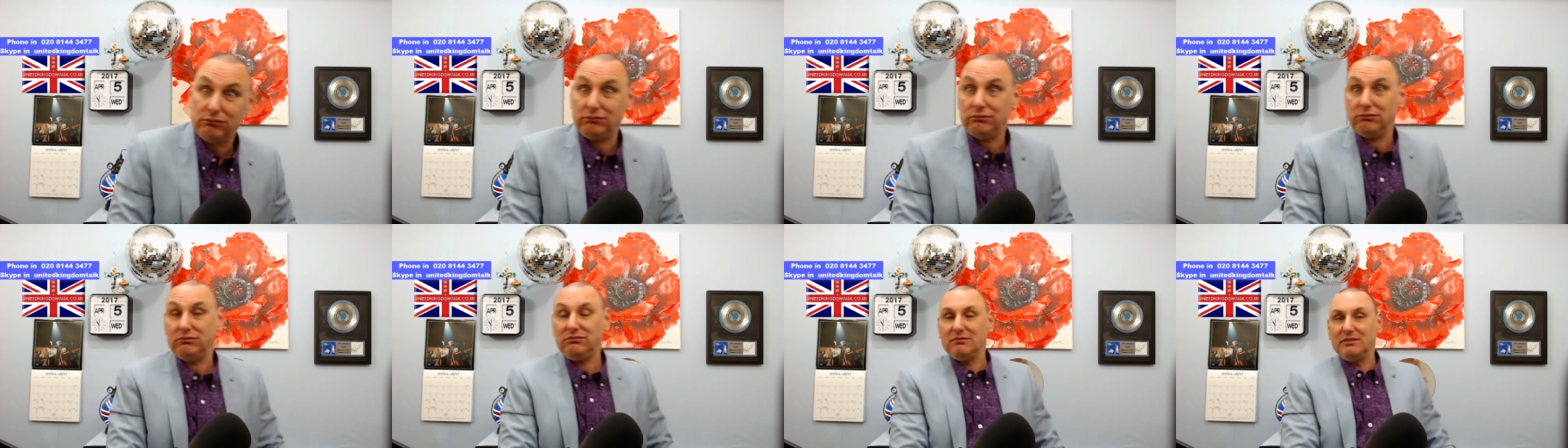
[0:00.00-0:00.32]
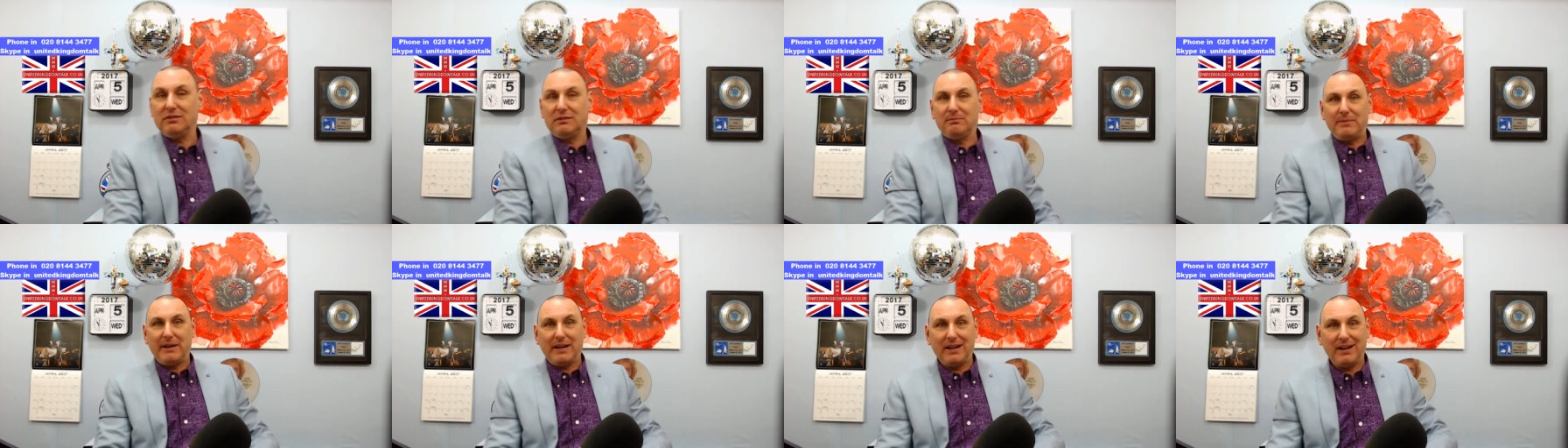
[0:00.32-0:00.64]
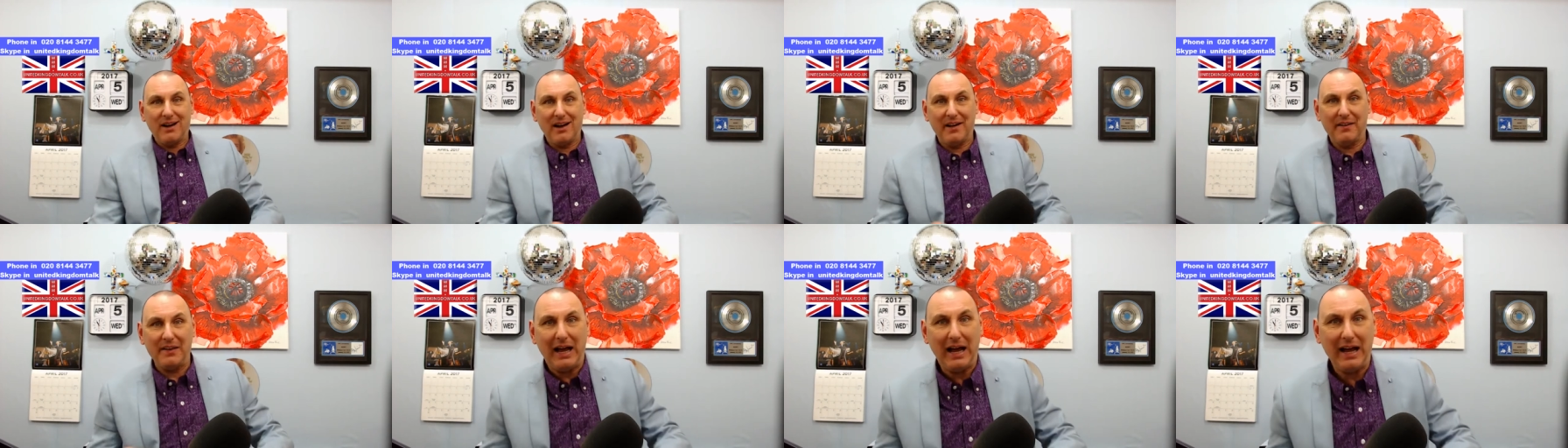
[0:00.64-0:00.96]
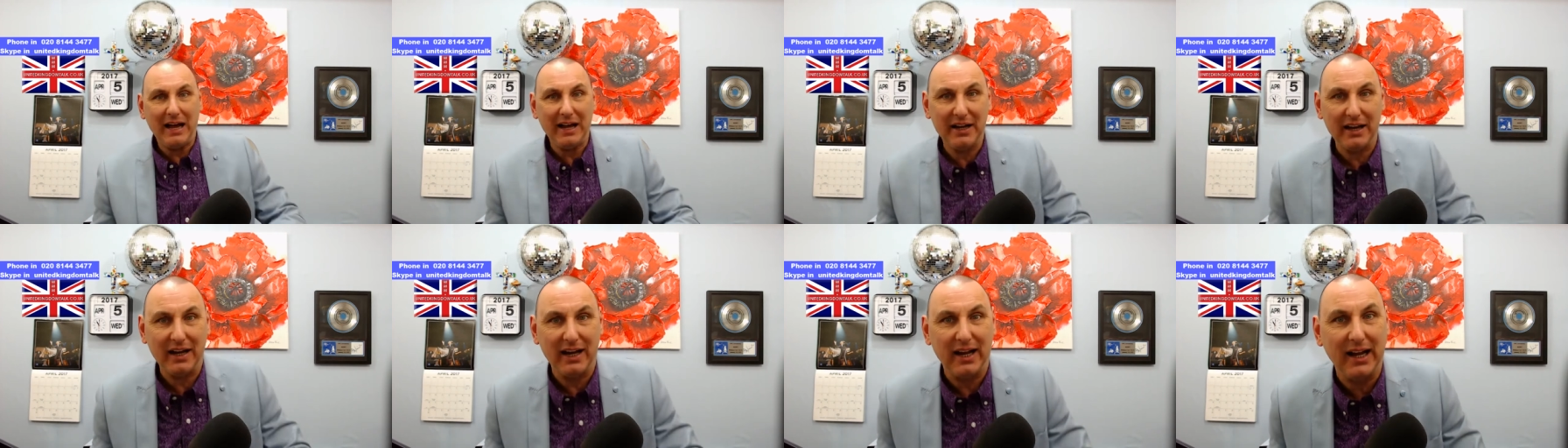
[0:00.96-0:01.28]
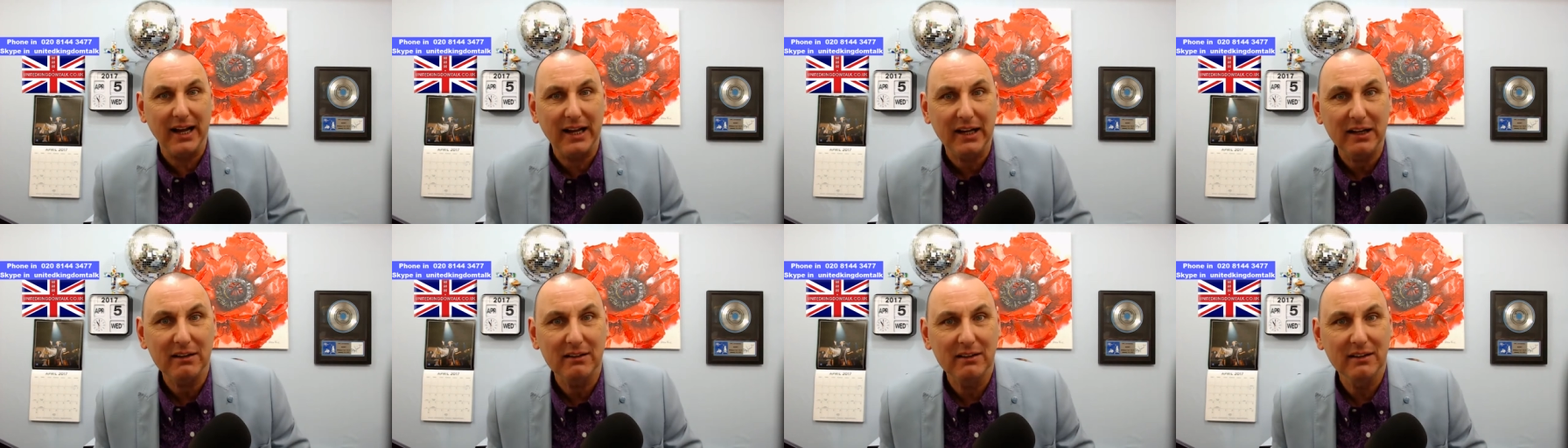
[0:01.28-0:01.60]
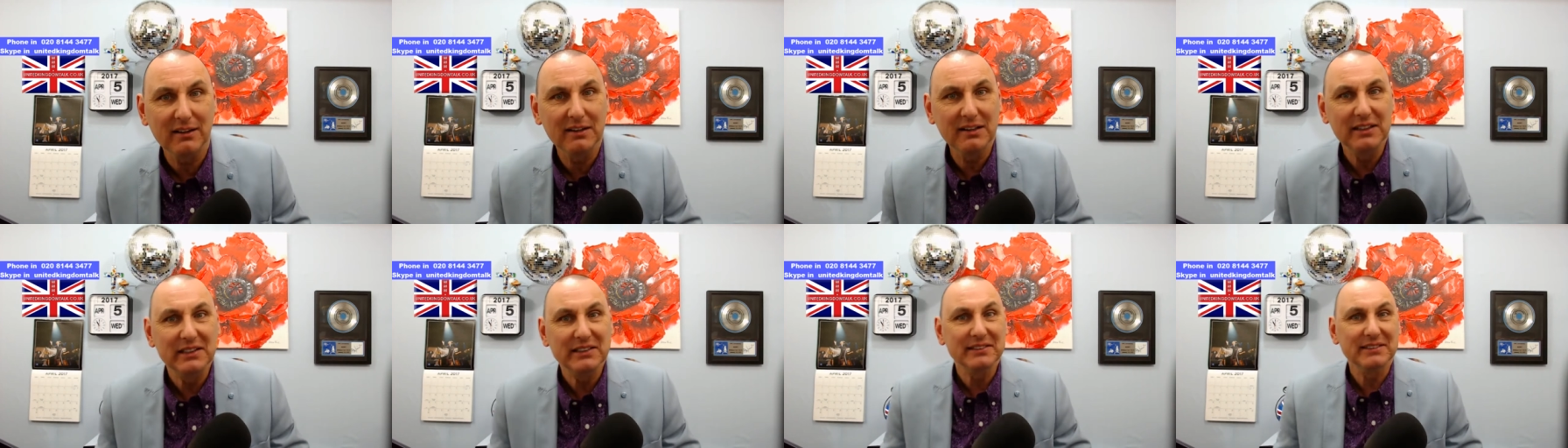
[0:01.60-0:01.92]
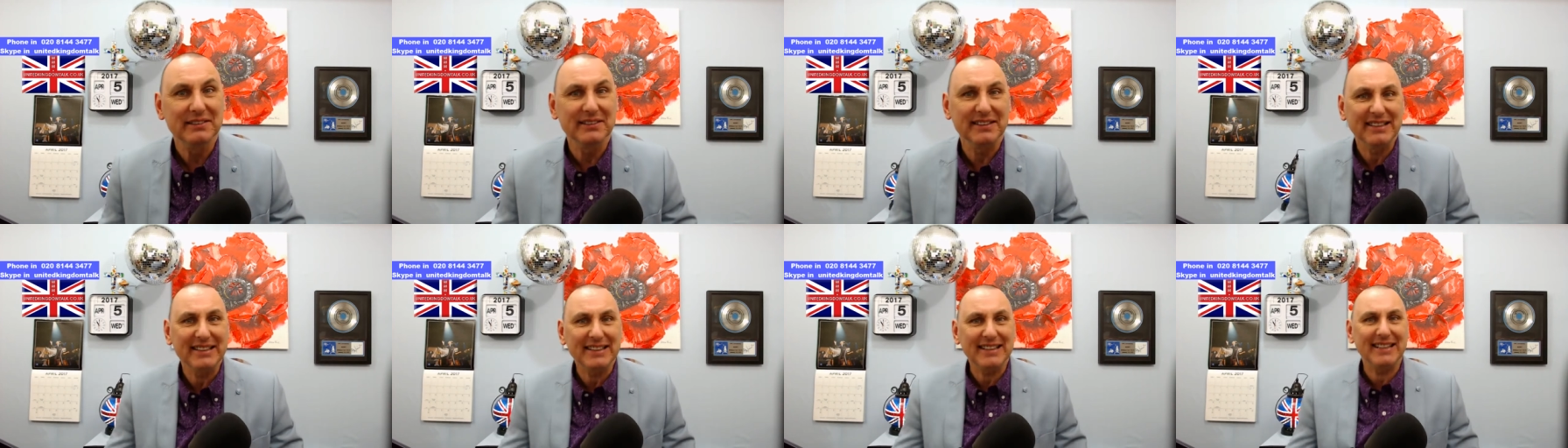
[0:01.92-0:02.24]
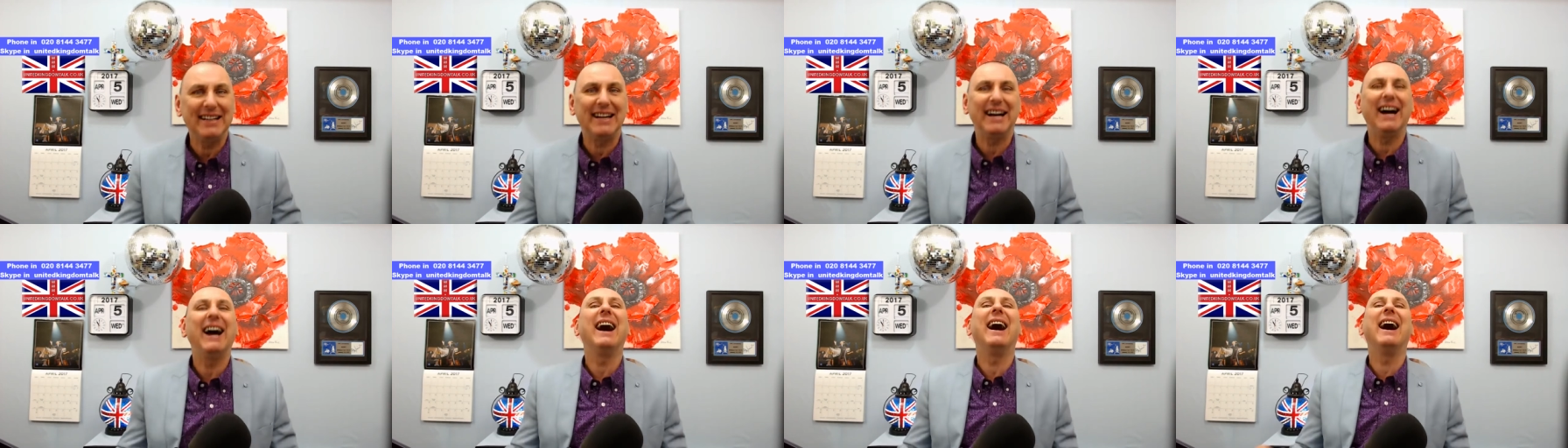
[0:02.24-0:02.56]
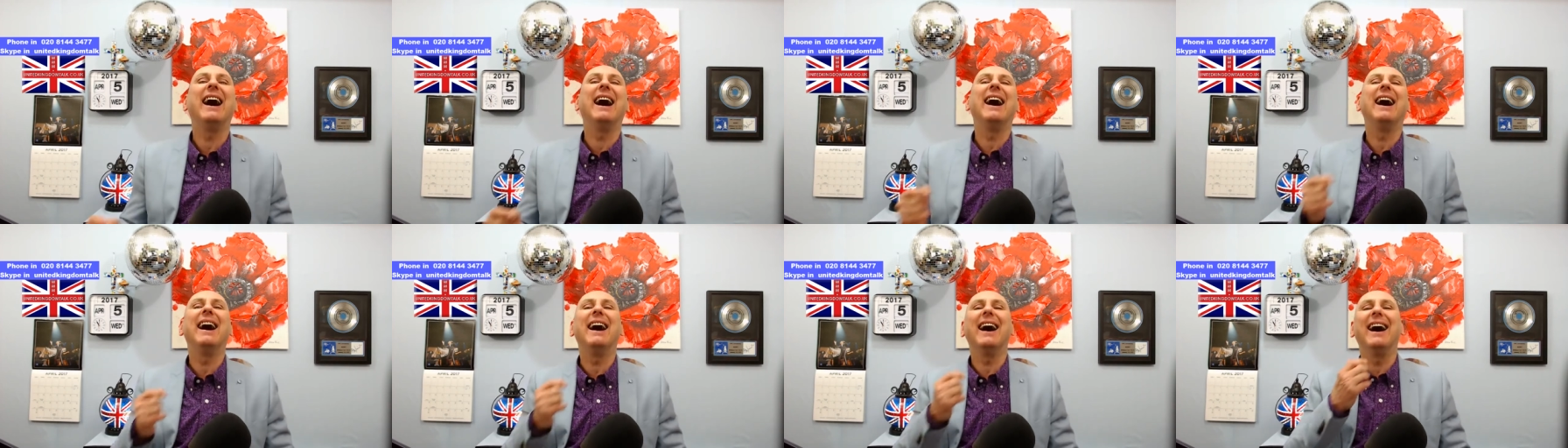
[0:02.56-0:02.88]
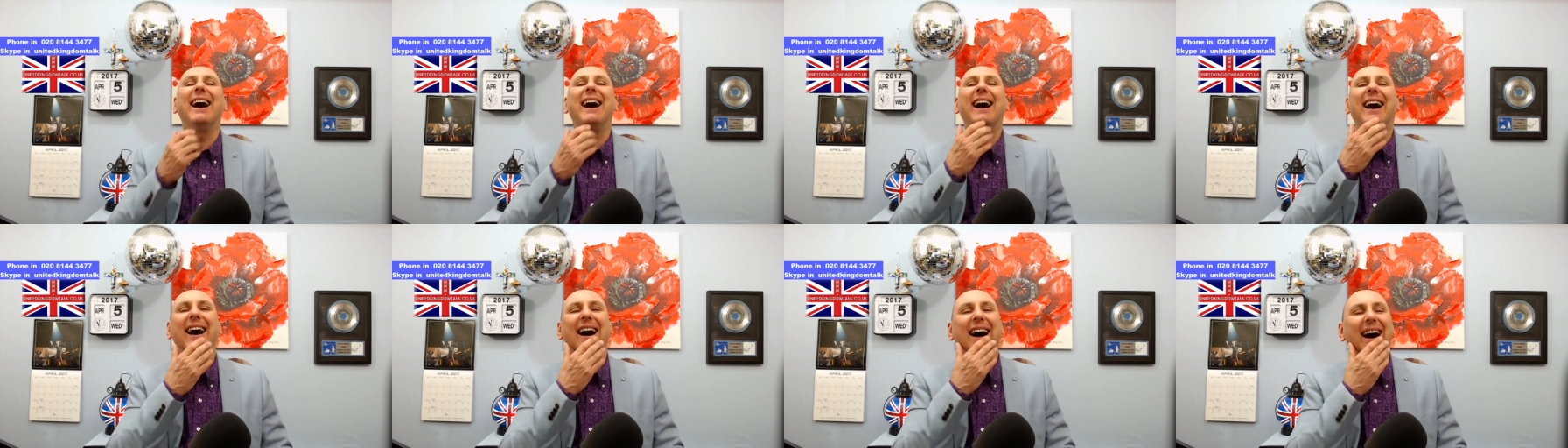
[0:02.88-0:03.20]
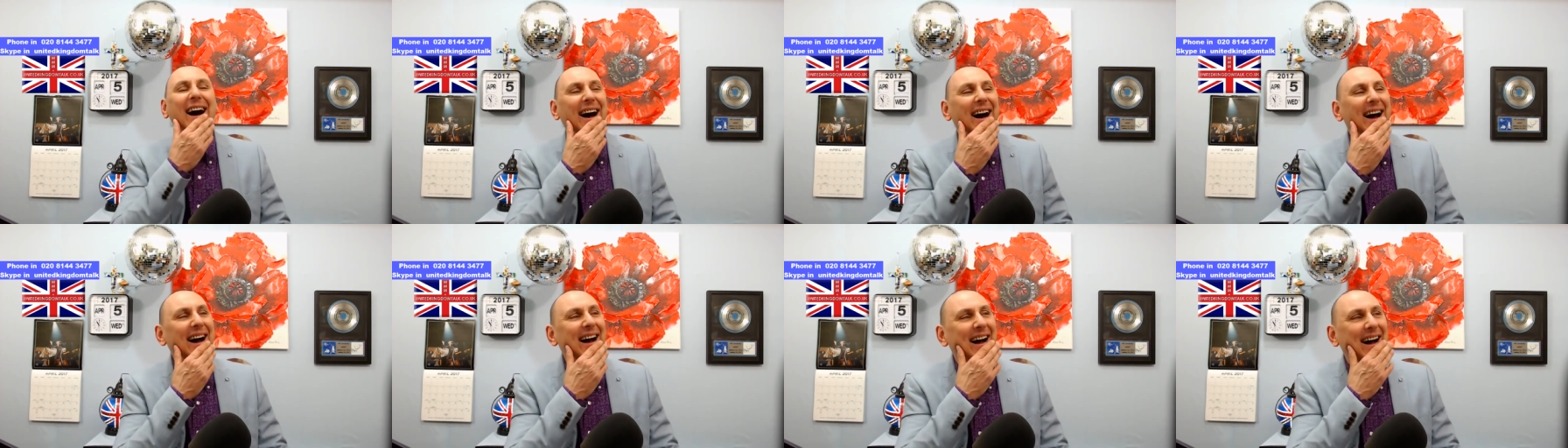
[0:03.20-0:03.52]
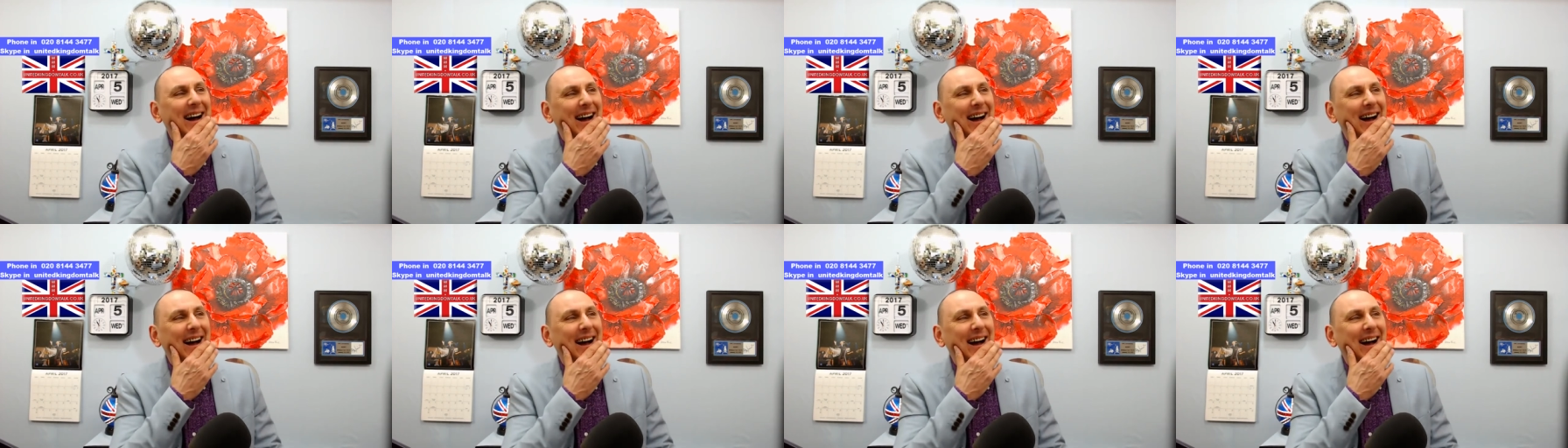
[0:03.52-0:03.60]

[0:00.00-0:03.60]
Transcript: A bit like that, innit, it, eh?